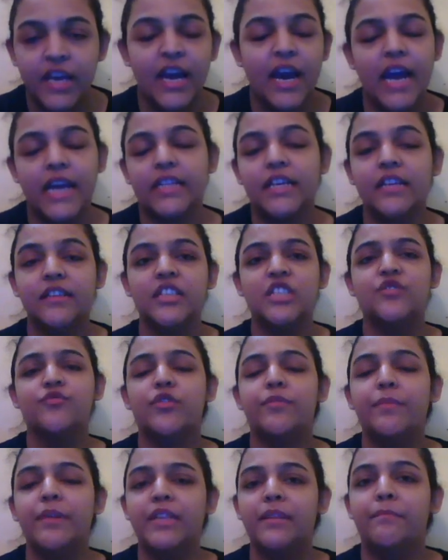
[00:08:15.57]
I think this
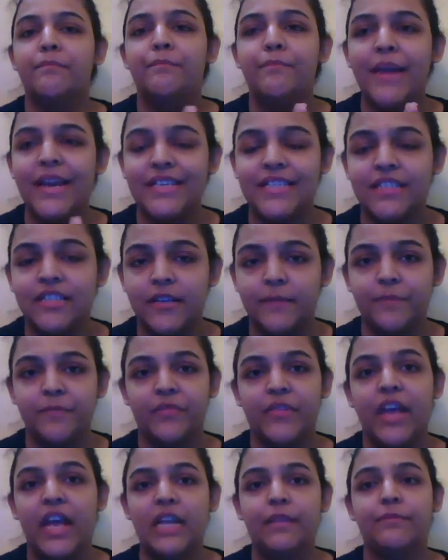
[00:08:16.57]
would be the best
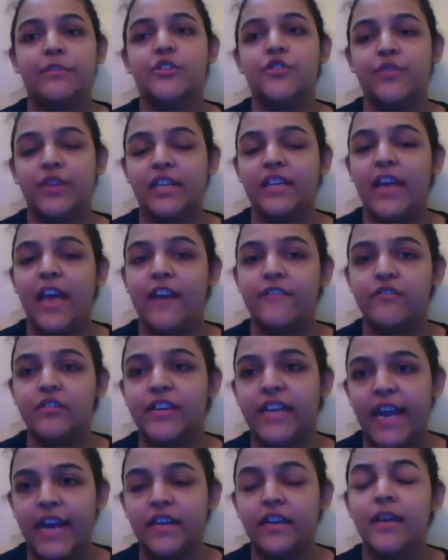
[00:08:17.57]
help that you can ever
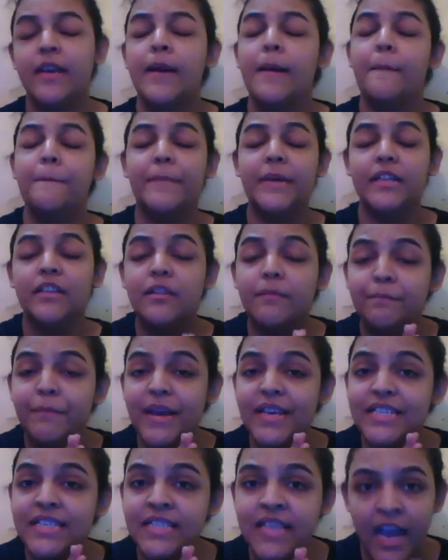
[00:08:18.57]
get, but the
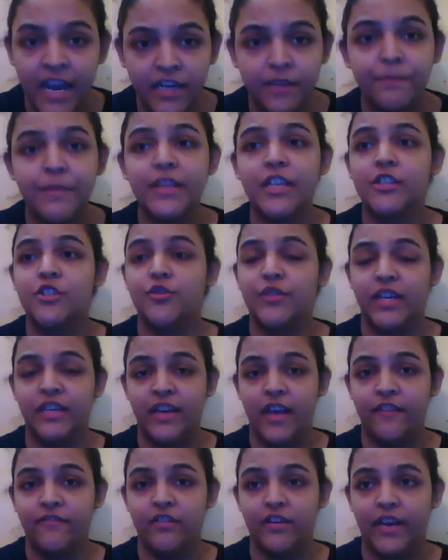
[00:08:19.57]
best therapy that you can
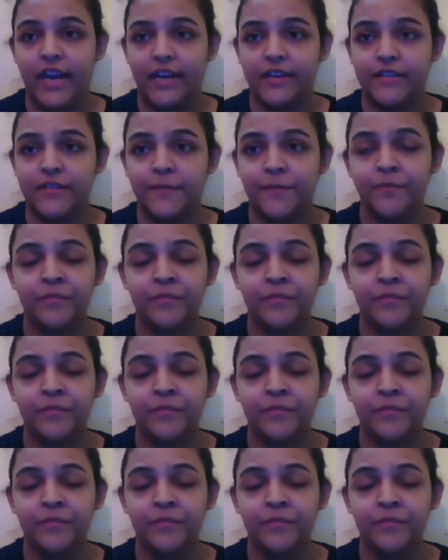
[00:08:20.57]
ever get.